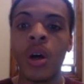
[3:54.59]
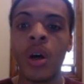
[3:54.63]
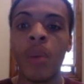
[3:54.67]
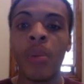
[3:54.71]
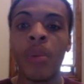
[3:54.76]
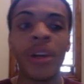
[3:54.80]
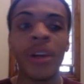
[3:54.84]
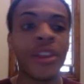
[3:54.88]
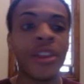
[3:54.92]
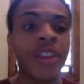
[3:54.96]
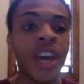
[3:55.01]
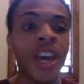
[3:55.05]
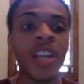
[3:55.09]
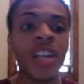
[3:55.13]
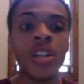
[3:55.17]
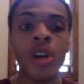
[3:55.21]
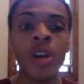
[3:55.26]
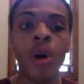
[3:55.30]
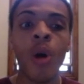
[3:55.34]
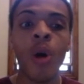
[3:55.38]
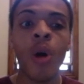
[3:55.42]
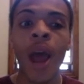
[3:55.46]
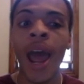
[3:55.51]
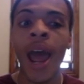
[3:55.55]
but then
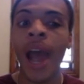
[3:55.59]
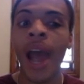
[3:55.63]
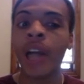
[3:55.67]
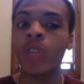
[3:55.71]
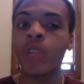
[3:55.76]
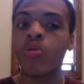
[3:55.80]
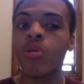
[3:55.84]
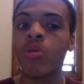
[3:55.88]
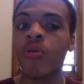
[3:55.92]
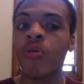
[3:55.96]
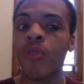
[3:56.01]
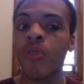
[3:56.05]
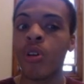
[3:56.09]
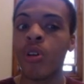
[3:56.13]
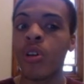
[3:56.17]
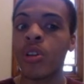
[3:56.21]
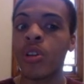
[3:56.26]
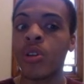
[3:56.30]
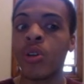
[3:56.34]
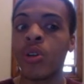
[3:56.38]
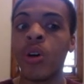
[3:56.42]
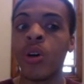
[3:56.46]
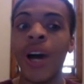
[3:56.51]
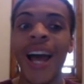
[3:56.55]
no actual
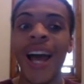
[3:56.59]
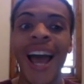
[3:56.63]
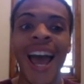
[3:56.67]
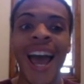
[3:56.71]
reversal